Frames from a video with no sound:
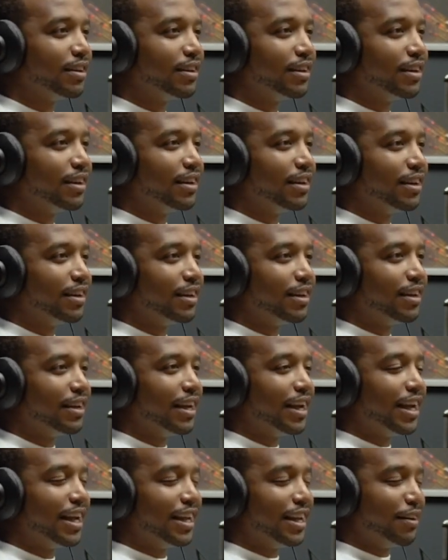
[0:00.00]
Uh huh.
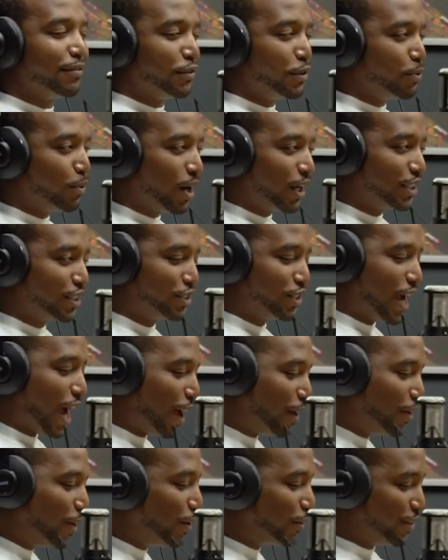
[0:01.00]
And if you watched,
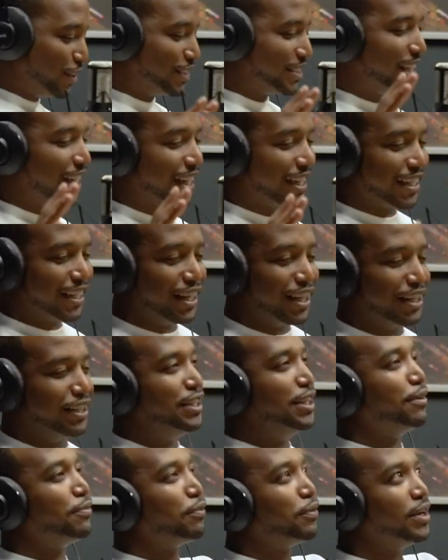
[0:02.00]
I don't know, there's like a
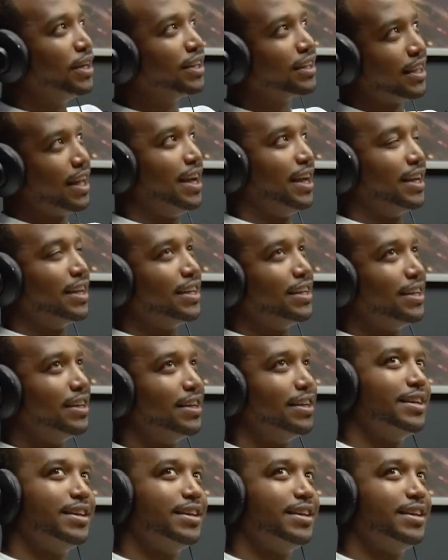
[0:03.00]
different like,